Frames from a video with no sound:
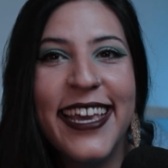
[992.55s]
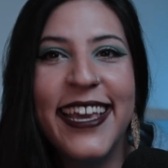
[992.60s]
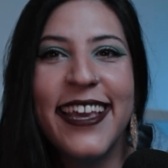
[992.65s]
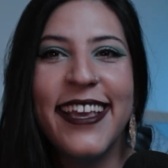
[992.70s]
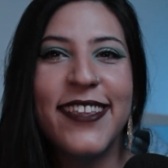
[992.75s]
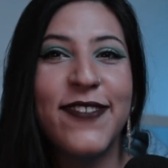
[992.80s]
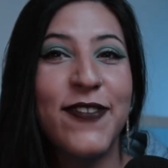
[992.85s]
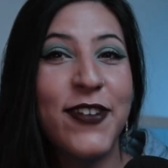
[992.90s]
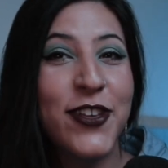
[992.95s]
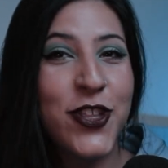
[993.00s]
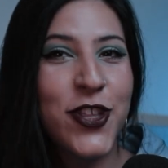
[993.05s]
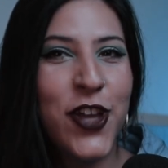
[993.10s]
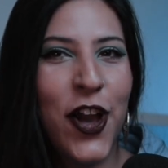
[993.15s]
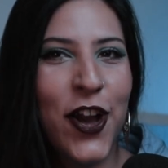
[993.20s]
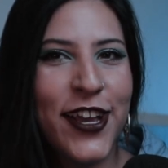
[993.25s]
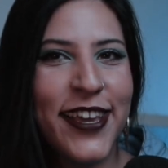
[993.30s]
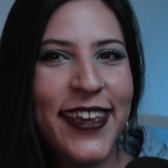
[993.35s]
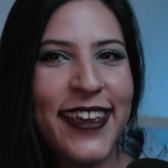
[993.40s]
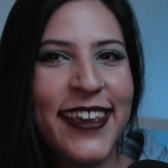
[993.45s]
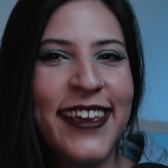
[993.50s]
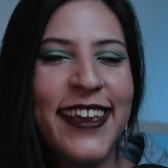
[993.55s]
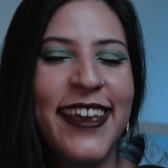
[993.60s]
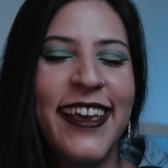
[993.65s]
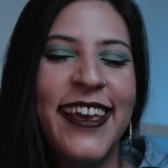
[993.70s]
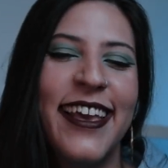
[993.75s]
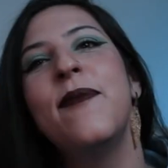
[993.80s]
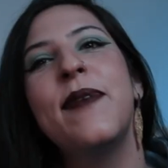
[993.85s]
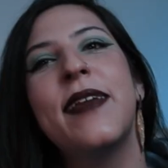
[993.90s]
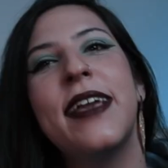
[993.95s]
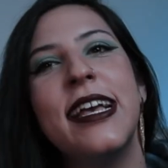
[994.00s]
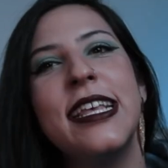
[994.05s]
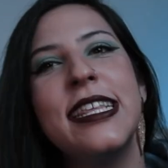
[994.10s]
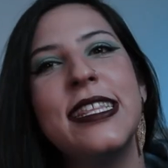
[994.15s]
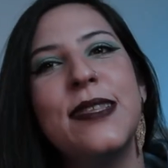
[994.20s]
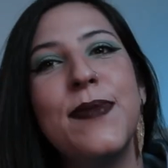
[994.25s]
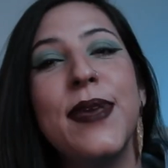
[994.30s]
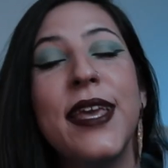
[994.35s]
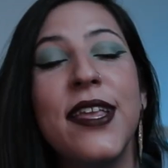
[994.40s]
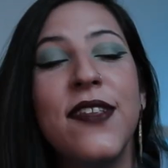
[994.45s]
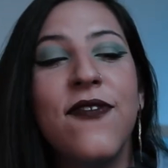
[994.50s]
It was shocking
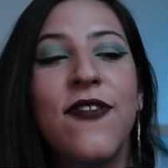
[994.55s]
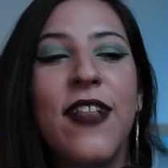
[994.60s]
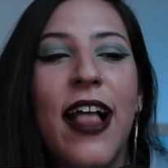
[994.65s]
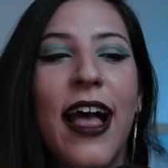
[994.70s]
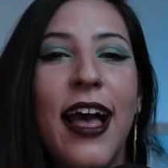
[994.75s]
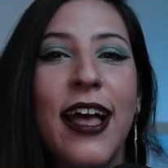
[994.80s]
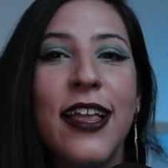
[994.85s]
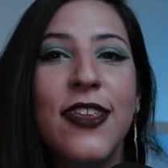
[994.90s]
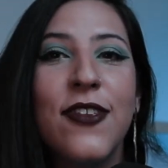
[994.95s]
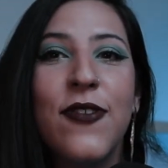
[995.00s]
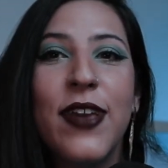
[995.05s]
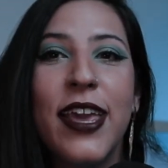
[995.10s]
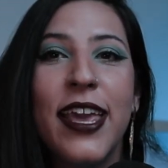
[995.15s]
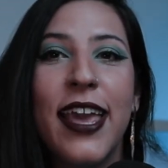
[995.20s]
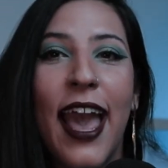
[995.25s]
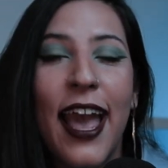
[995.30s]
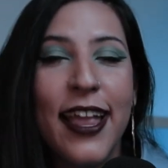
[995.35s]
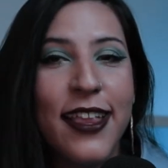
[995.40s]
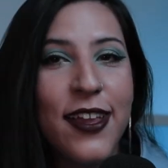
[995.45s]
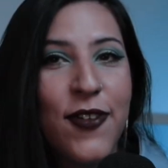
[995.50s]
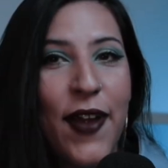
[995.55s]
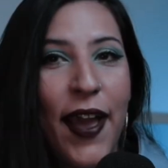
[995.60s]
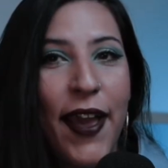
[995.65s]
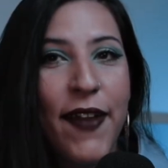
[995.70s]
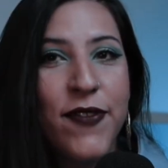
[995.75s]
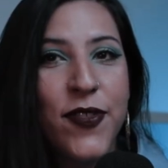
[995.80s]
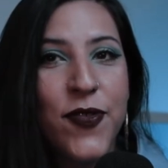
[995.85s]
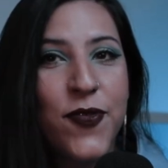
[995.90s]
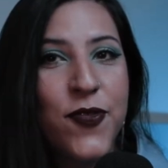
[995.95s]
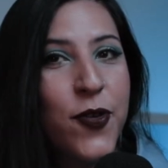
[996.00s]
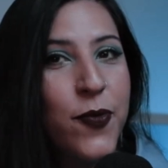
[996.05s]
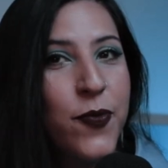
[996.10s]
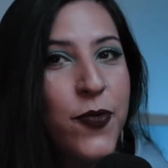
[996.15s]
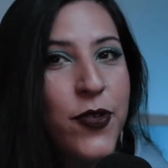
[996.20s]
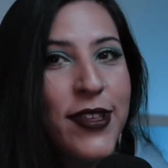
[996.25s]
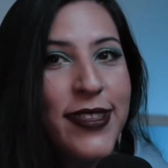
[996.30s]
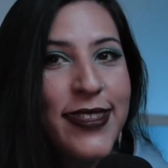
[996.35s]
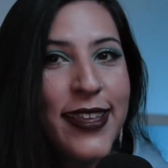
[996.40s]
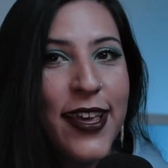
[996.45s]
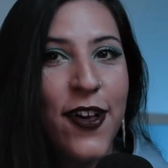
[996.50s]
because me and Vlad, we had arrived from
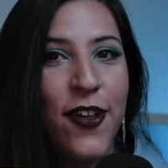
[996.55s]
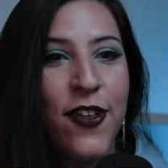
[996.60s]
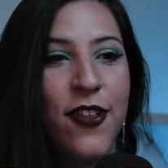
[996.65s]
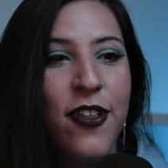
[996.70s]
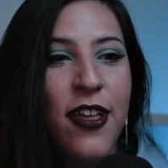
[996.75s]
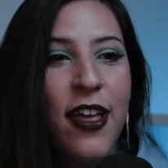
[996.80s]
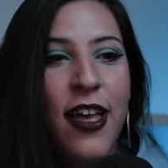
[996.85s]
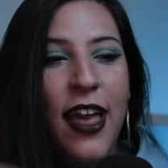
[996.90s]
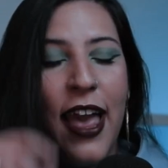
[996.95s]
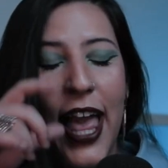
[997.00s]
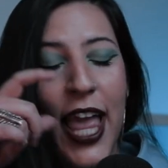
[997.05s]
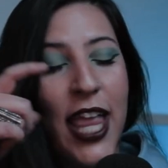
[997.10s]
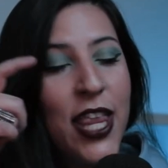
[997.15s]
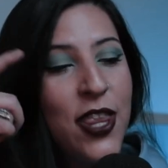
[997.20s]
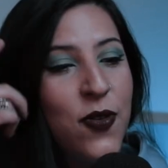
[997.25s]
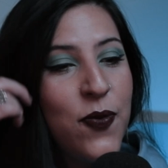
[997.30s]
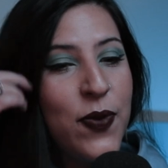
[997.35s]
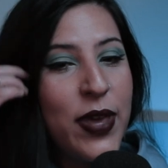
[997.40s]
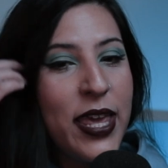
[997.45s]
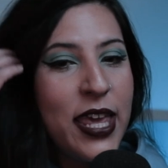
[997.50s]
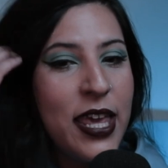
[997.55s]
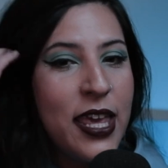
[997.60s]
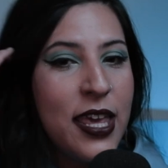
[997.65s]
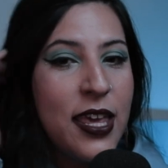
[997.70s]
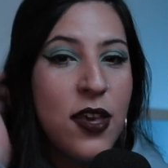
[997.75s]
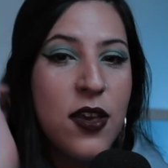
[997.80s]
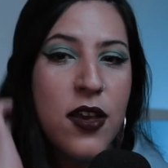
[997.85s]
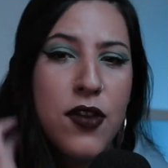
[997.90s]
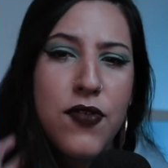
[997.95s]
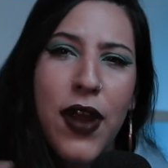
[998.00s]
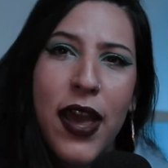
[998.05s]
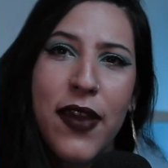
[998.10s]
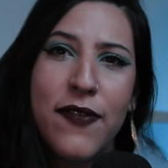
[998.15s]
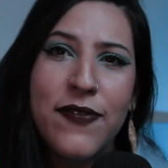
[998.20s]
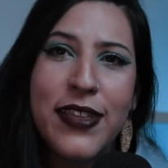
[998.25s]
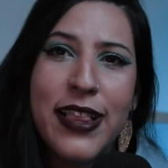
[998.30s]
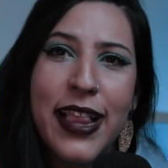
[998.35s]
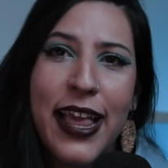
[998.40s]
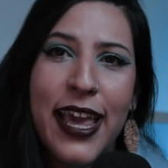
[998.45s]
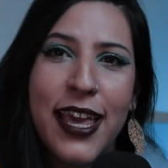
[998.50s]
Brazil and we
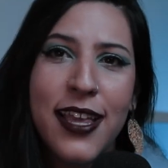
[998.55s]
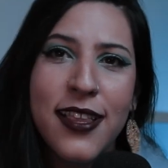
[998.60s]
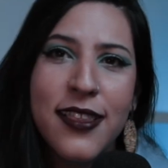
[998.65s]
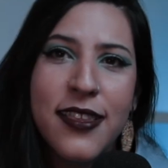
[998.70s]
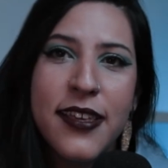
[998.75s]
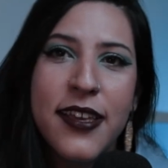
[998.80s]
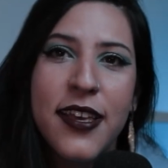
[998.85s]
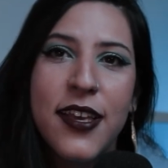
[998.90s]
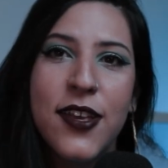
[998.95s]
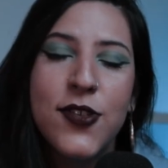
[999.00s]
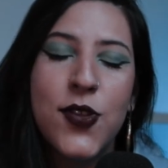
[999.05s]
arrived late.